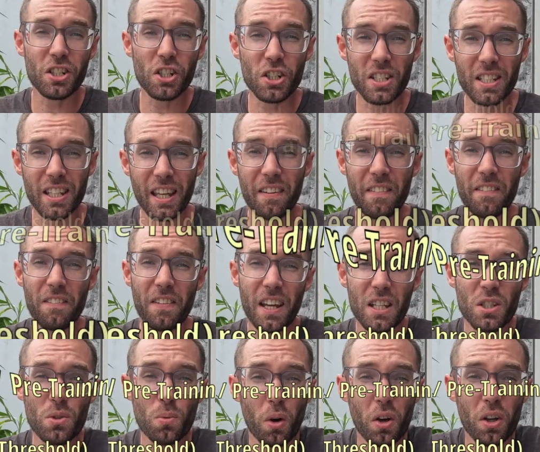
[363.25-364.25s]
I just said,
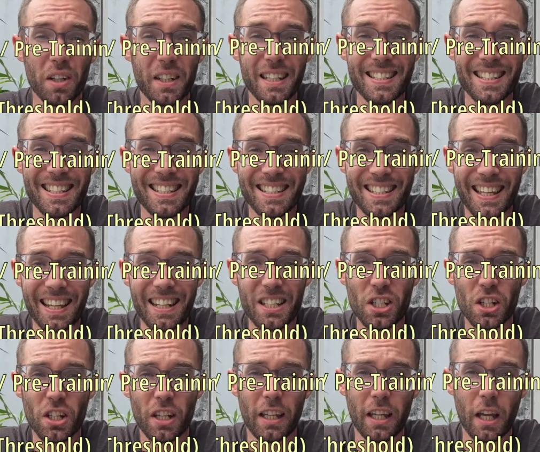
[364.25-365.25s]
phase 1 is
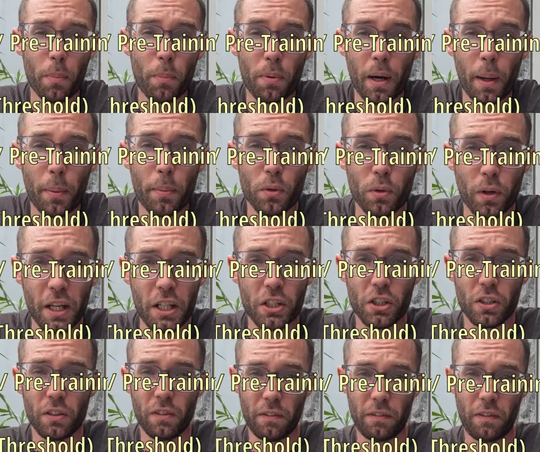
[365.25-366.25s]
essentially a
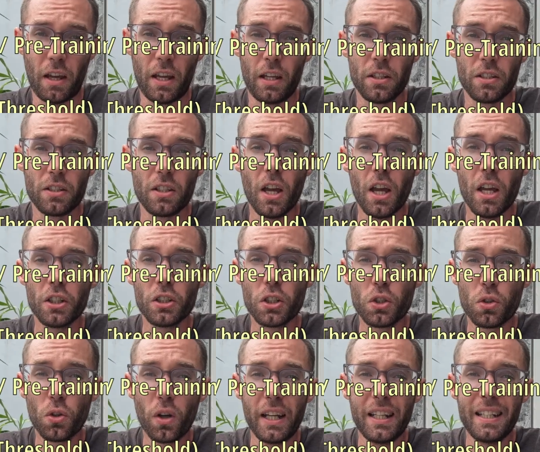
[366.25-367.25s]
preparation phase to
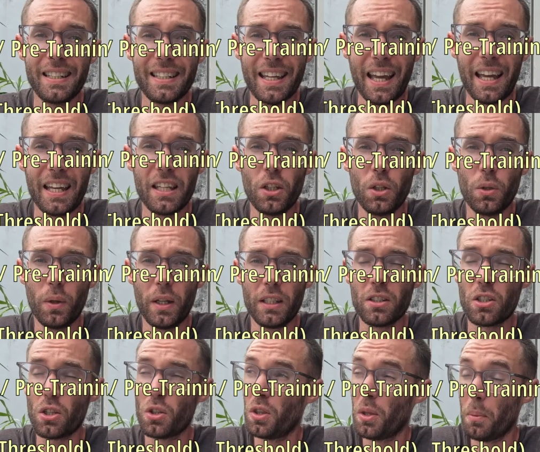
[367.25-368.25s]
try and get you
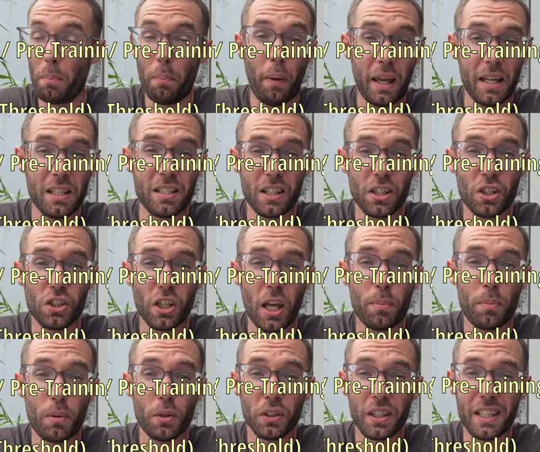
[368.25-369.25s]
into the basic
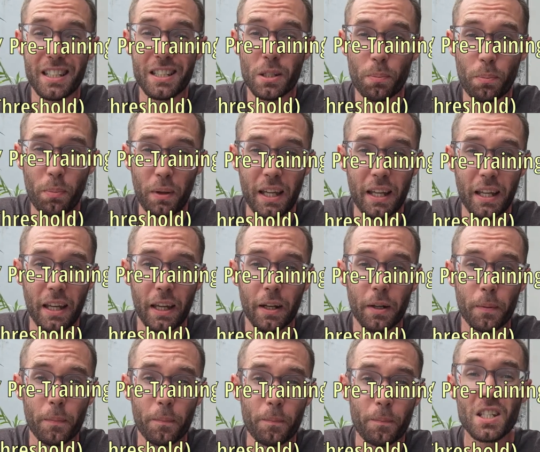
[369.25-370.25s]
shape you'll need to be
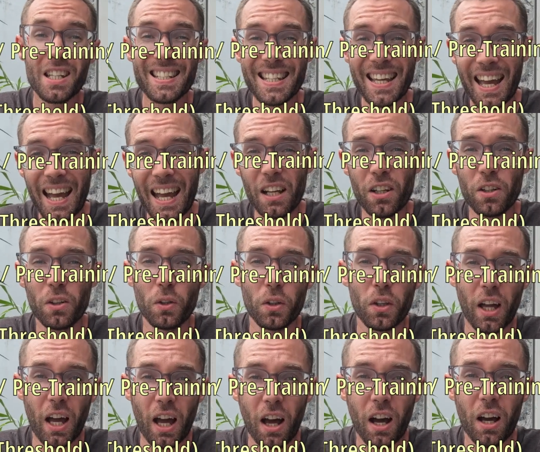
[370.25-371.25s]
in to tackle
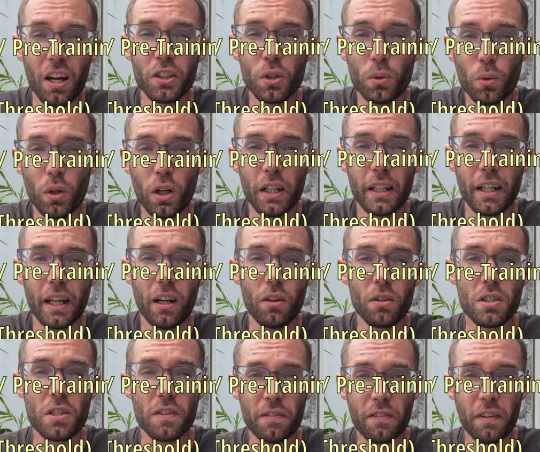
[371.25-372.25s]
the harder
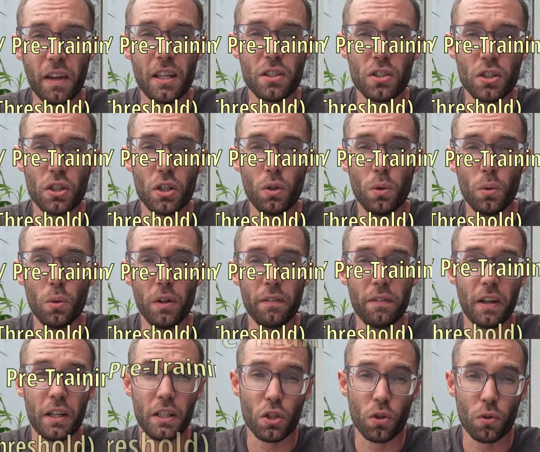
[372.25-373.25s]
workouts of phase 2 and
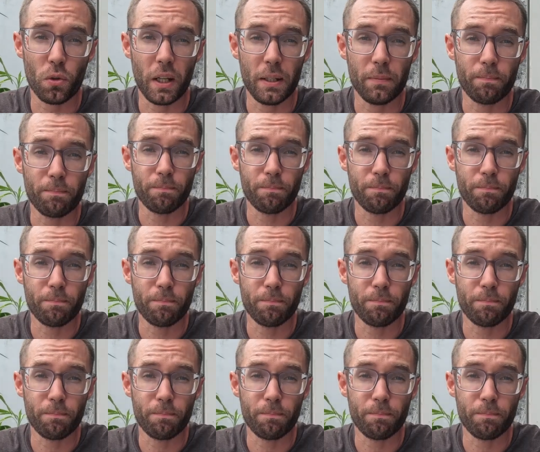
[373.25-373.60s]
phase 3.